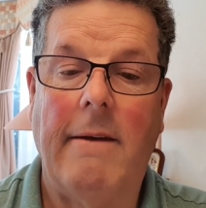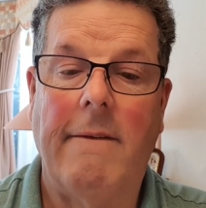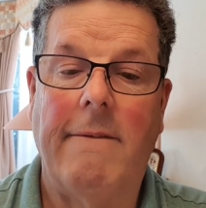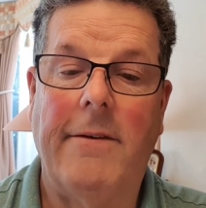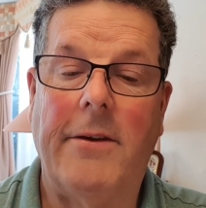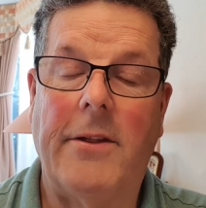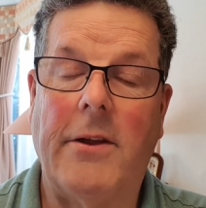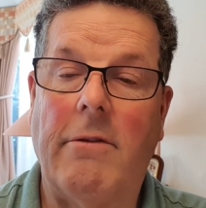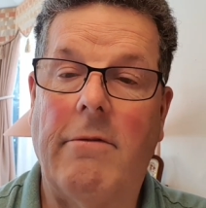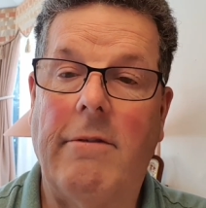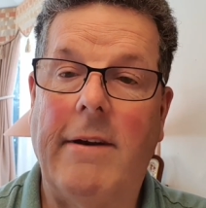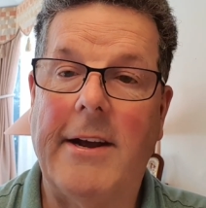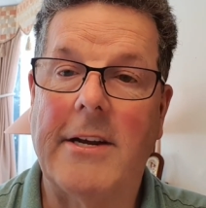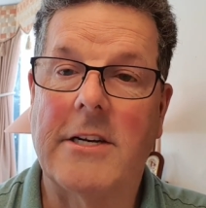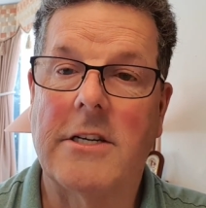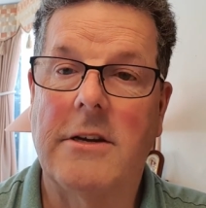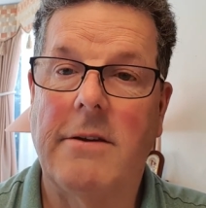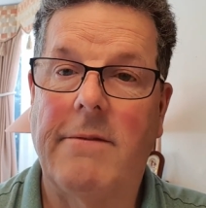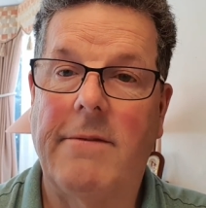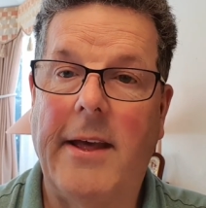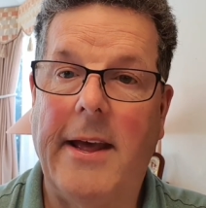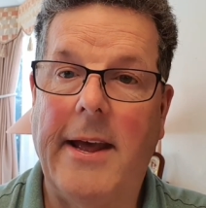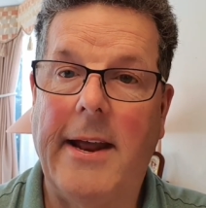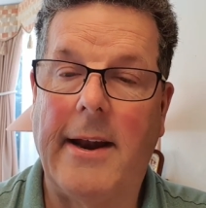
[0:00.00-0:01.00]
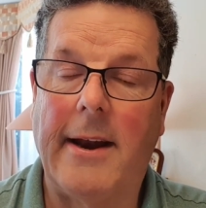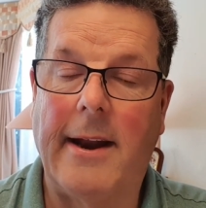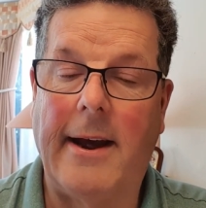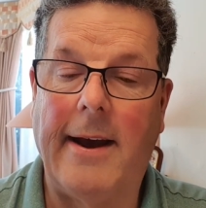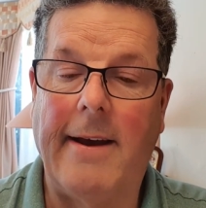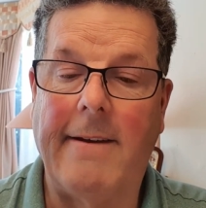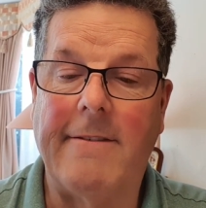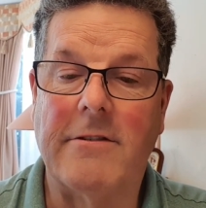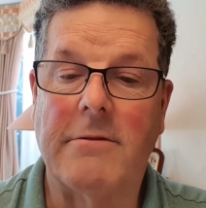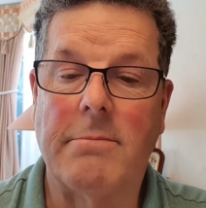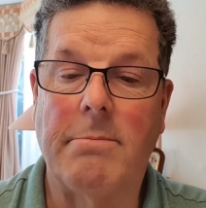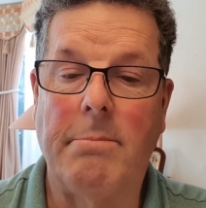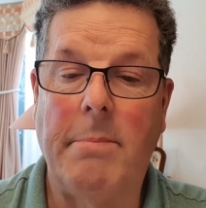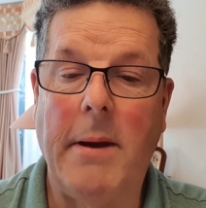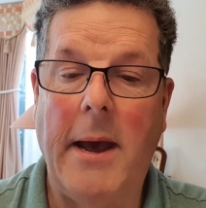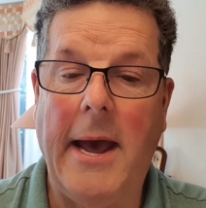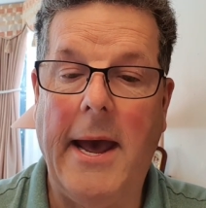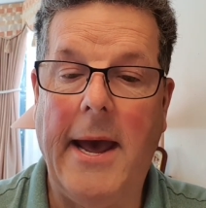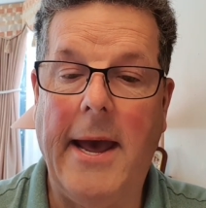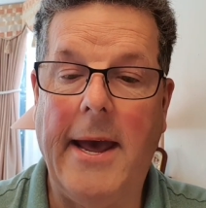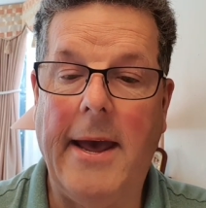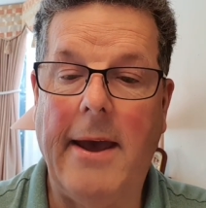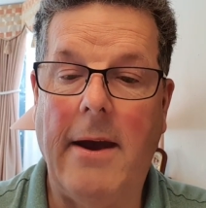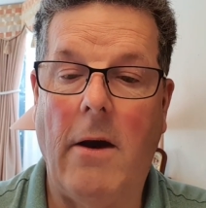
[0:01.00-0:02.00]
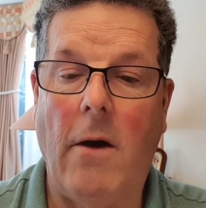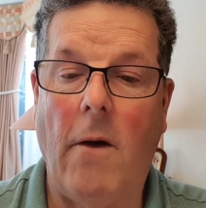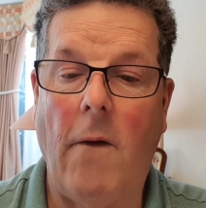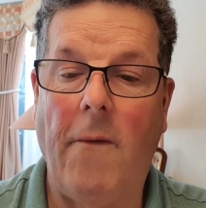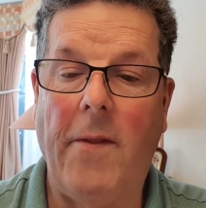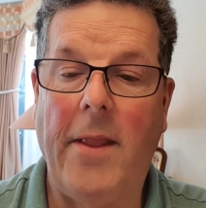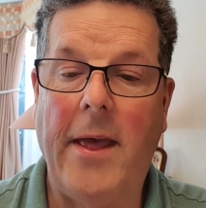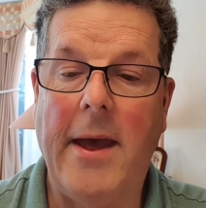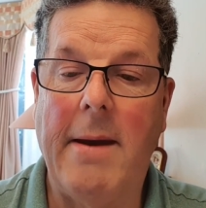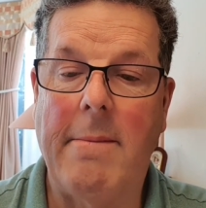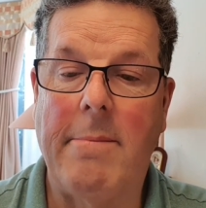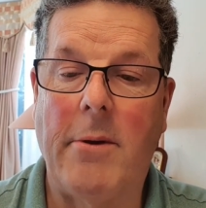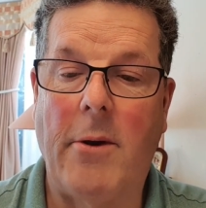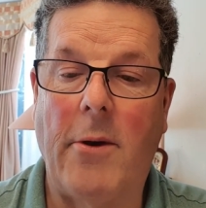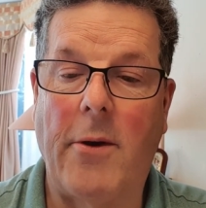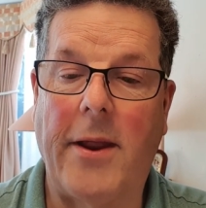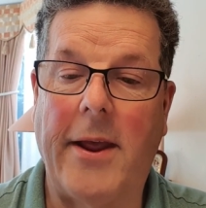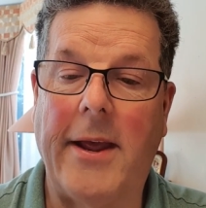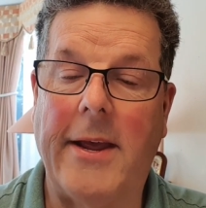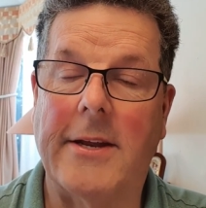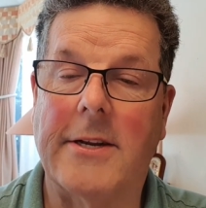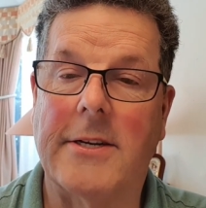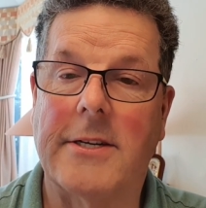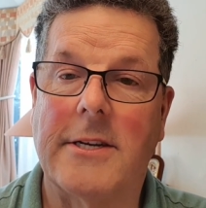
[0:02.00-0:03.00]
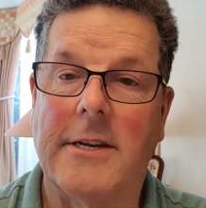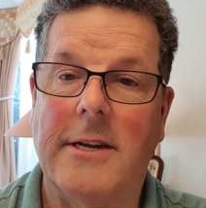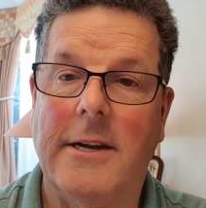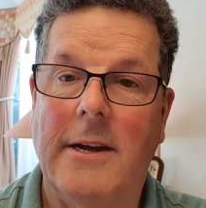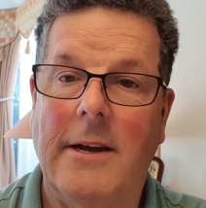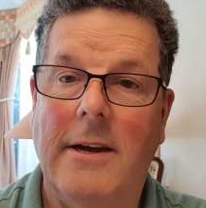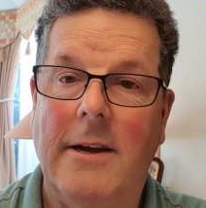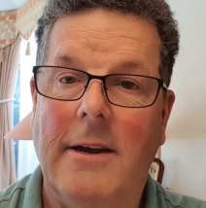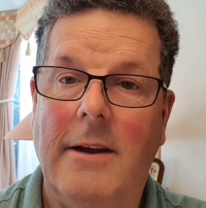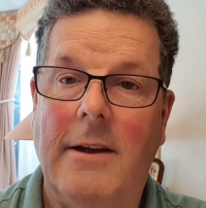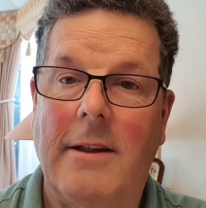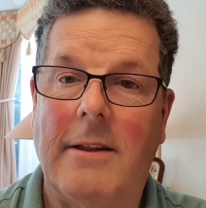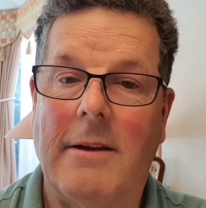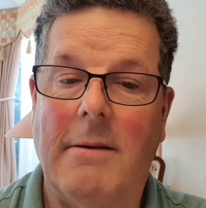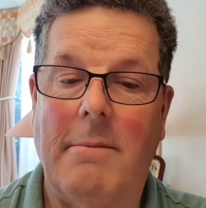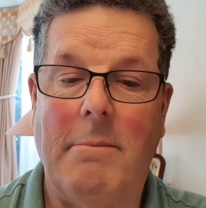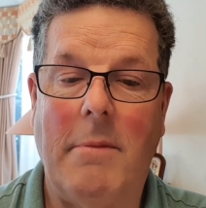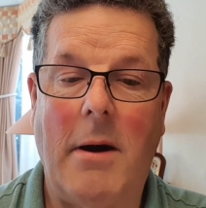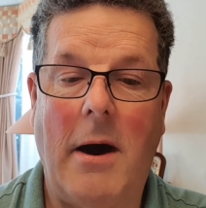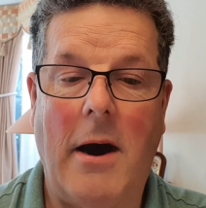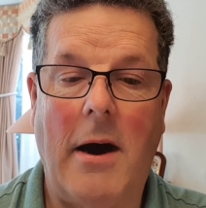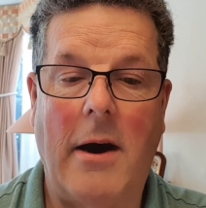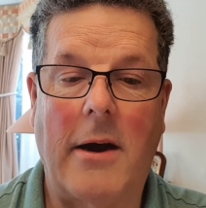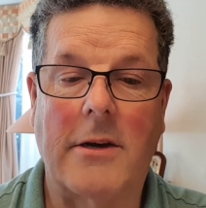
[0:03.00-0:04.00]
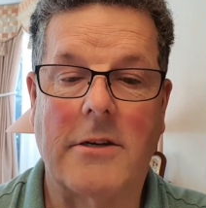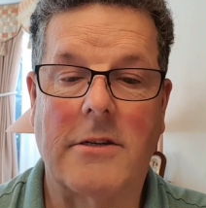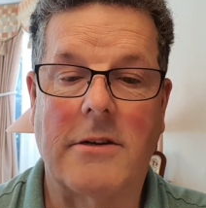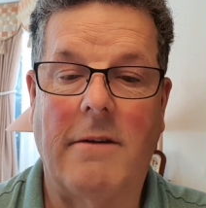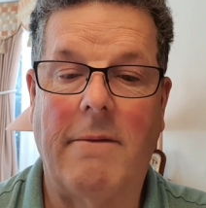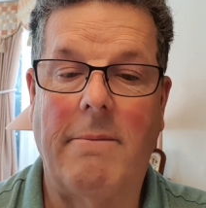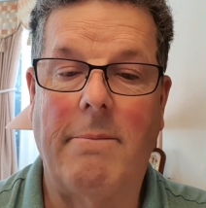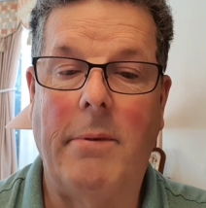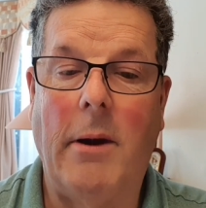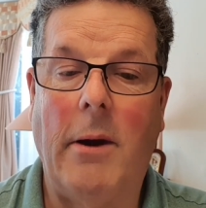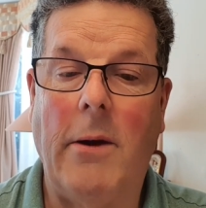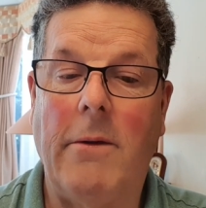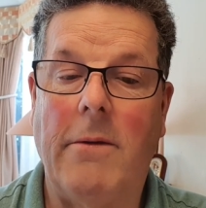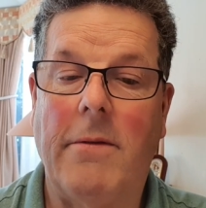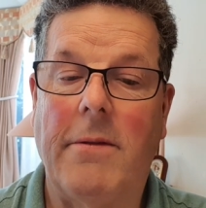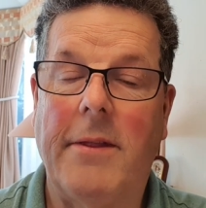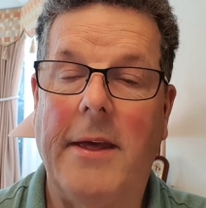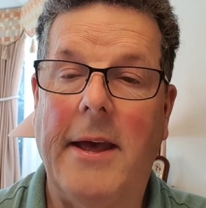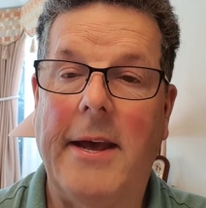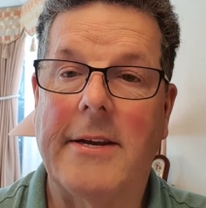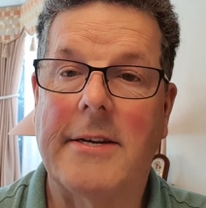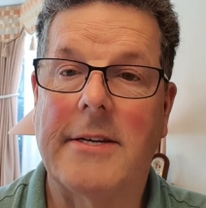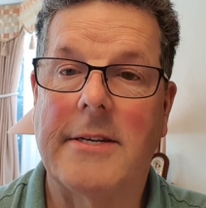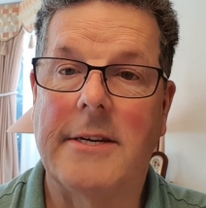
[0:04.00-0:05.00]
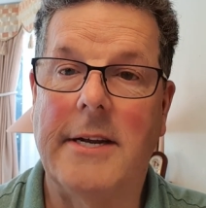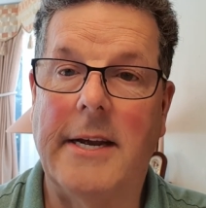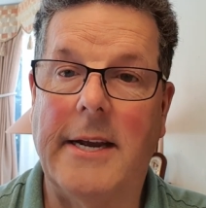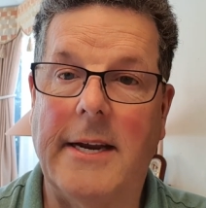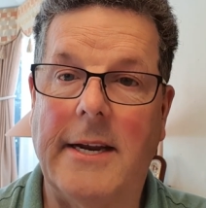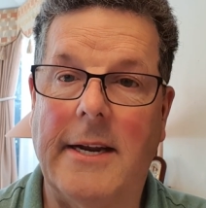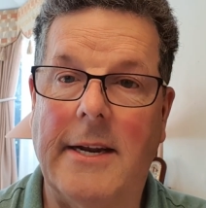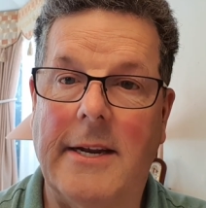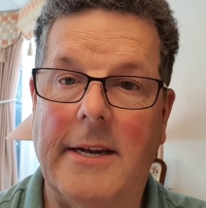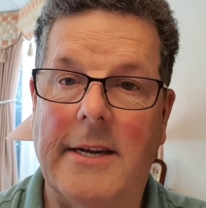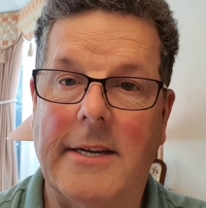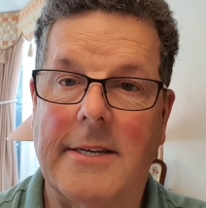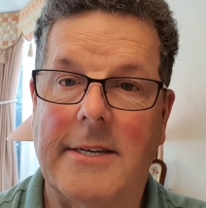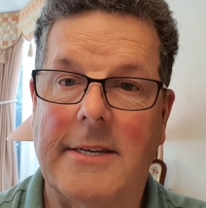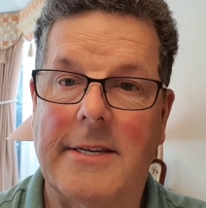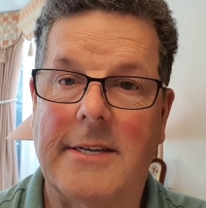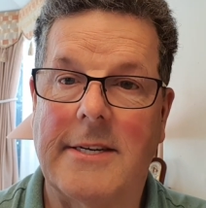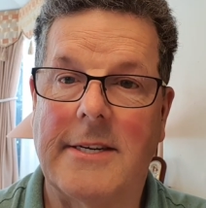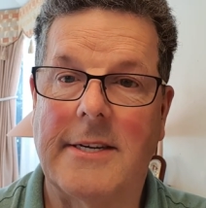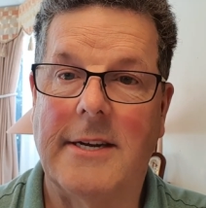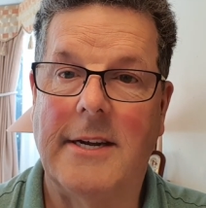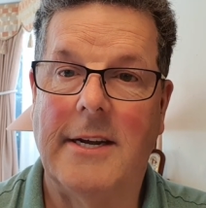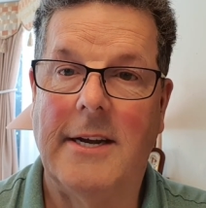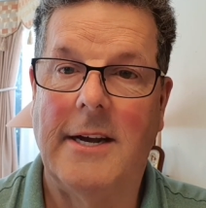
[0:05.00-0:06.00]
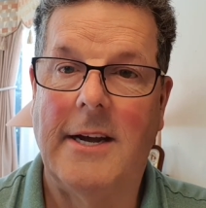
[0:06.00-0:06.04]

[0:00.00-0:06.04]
for the rest of their lives, bear on their bodies the marks of both their sickness